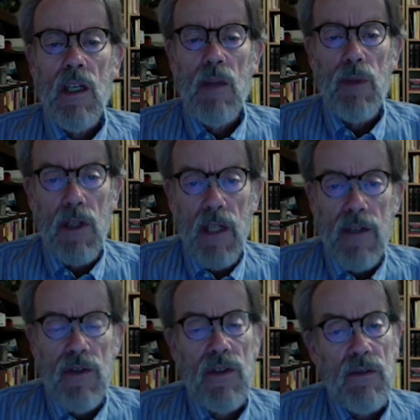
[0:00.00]
but
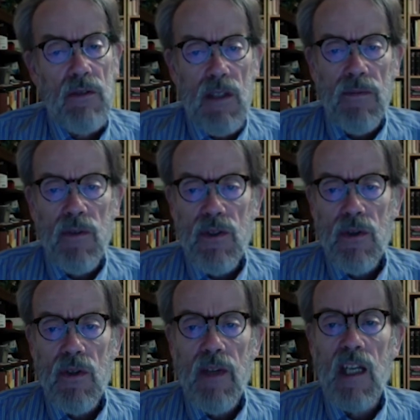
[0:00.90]
elections are a different sort
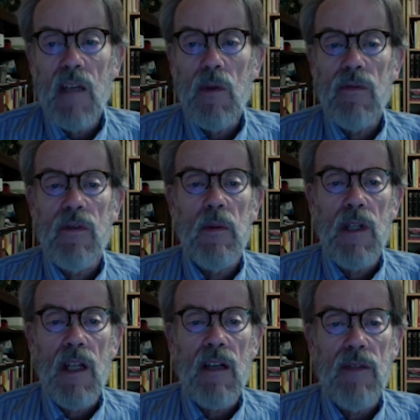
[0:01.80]
of animal from a
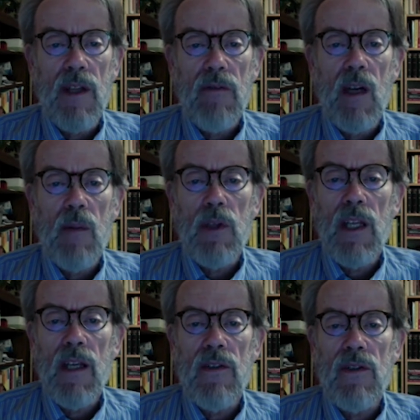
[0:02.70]
lot of other
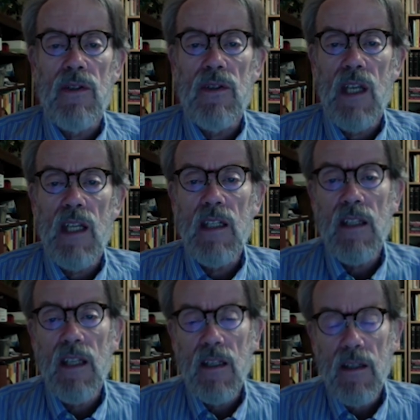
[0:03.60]
applications, and in
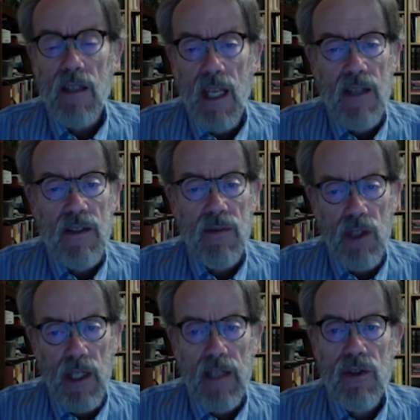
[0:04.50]
the case of
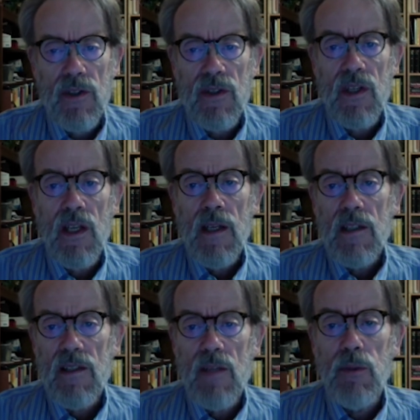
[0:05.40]
elections,
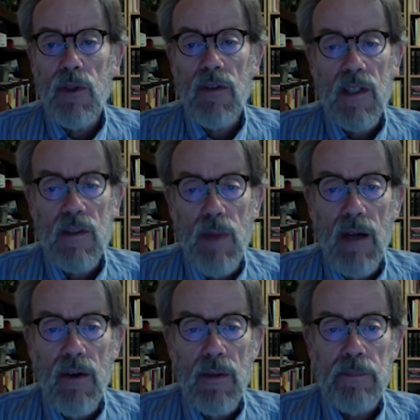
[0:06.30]
simpler is
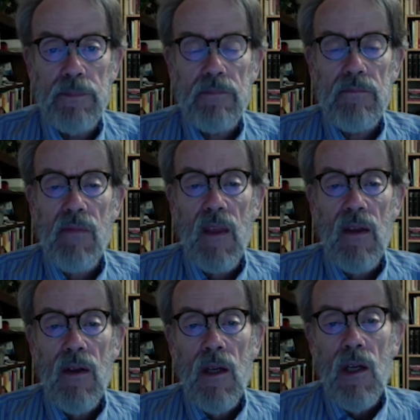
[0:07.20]
better.
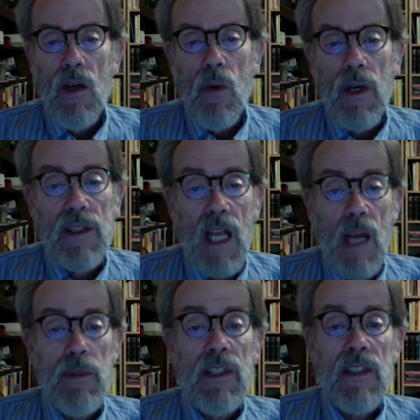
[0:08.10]
What has
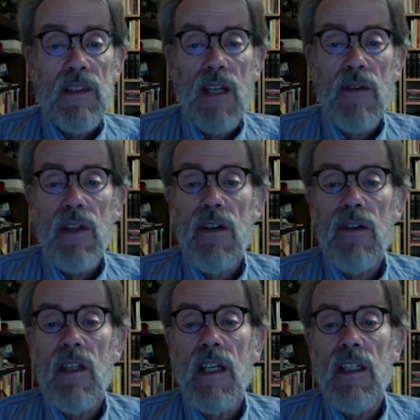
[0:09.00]
happened in South
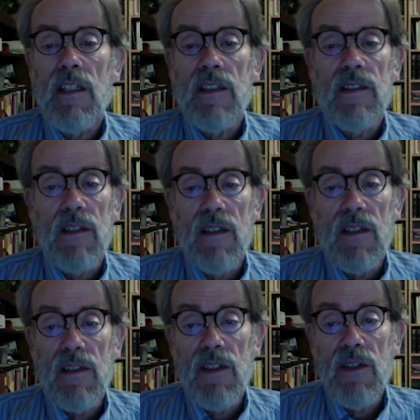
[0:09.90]
Carolina is that the
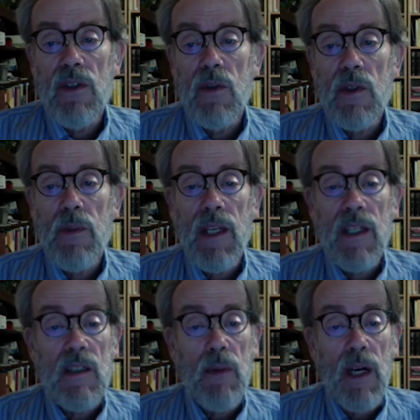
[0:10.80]
decision was made
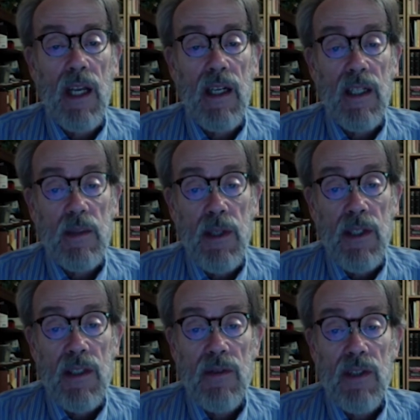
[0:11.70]
to buy an
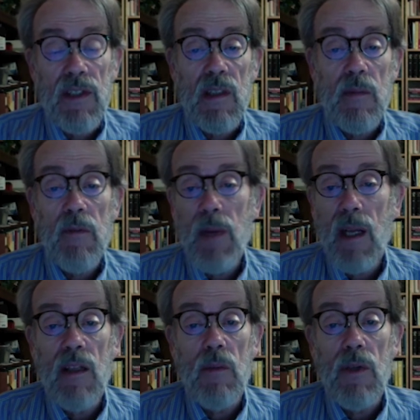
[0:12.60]
expensive system of
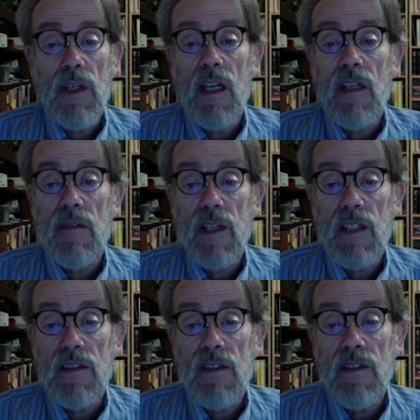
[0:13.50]
ballot marking
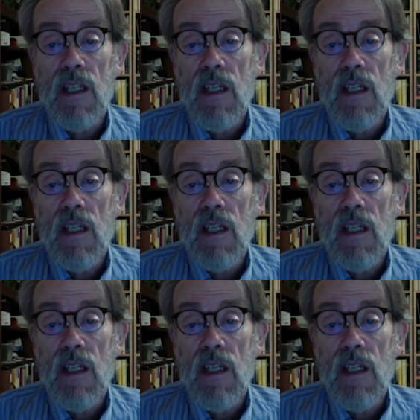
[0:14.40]
devices